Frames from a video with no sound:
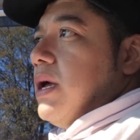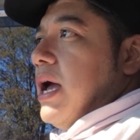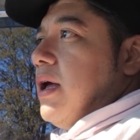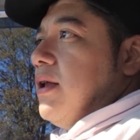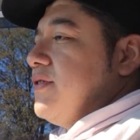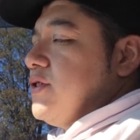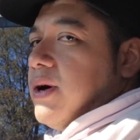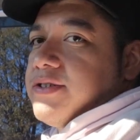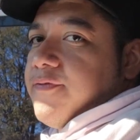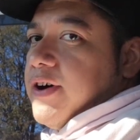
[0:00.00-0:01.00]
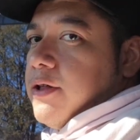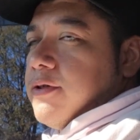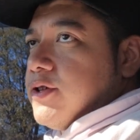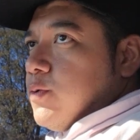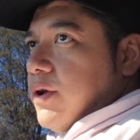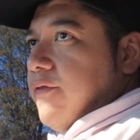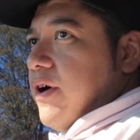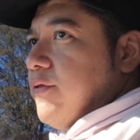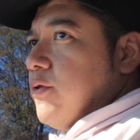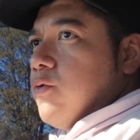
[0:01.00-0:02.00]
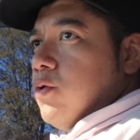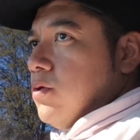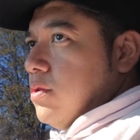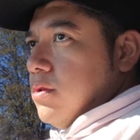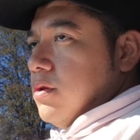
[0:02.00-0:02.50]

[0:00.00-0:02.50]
and it still has to follow the 25-year rule.